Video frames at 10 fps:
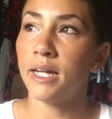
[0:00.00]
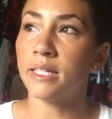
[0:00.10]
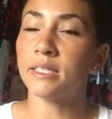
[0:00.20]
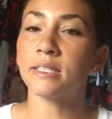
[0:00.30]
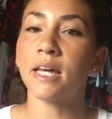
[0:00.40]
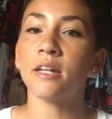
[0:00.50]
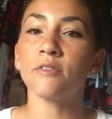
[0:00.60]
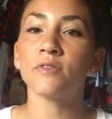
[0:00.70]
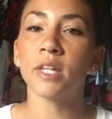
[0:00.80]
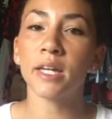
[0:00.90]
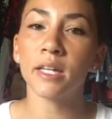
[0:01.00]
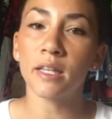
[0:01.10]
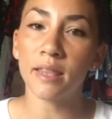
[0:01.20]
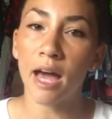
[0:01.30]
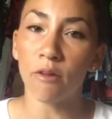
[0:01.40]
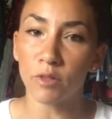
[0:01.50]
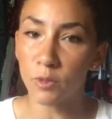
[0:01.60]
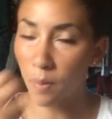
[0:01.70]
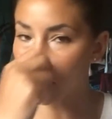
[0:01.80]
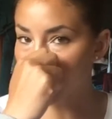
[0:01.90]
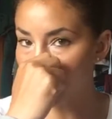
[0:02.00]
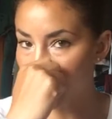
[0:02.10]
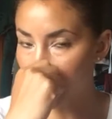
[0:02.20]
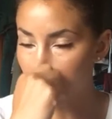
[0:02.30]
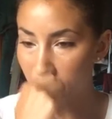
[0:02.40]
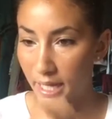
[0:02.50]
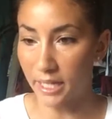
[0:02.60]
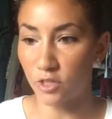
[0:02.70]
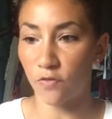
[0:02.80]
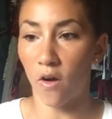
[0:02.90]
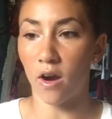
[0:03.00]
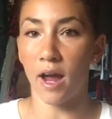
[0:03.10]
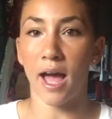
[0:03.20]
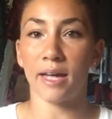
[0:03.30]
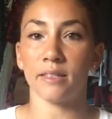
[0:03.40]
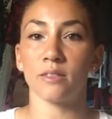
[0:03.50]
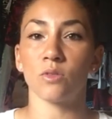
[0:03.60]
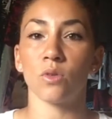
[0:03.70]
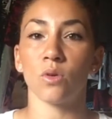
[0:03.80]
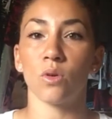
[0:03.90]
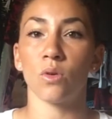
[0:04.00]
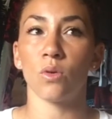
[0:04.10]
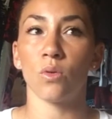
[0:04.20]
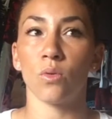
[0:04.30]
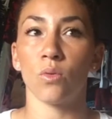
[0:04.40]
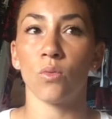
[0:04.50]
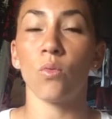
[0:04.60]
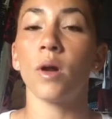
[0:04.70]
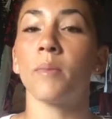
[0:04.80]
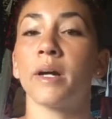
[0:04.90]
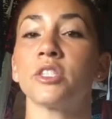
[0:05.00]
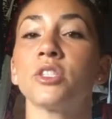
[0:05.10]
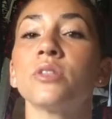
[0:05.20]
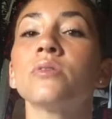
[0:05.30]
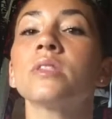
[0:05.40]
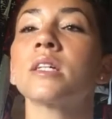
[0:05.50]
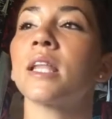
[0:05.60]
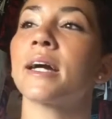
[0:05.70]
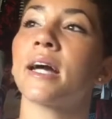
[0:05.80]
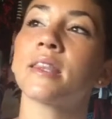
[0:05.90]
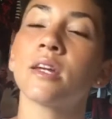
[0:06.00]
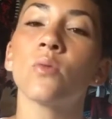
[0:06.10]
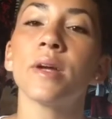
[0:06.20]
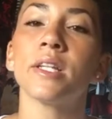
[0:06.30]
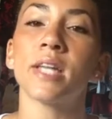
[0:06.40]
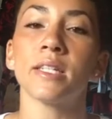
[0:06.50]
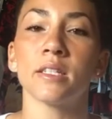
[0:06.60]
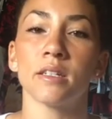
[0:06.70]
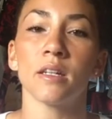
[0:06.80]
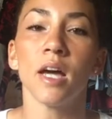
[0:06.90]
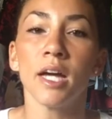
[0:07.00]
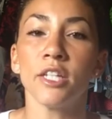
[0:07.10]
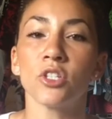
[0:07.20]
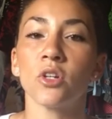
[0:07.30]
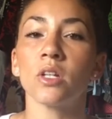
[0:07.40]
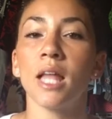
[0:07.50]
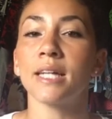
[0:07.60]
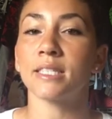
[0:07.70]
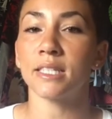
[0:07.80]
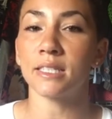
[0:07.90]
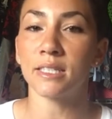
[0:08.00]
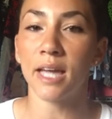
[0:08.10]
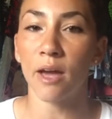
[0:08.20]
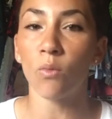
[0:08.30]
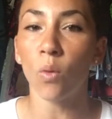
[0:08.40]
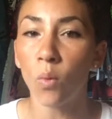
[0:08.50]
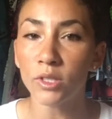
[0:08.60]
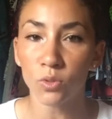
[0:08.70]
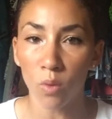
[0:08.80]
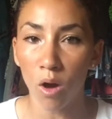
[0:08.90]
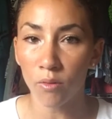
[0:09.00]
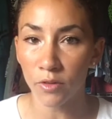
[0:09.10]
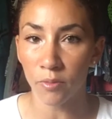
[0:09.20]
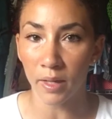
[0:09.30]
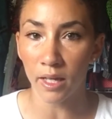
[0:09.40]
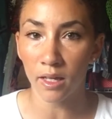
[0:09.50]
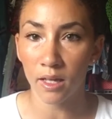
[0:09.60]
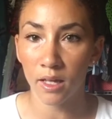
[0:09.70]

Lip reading: instead of taking that responsibility as far as what am I choosing, like, I think we tend to internalize it and say, well, what's wrong with me?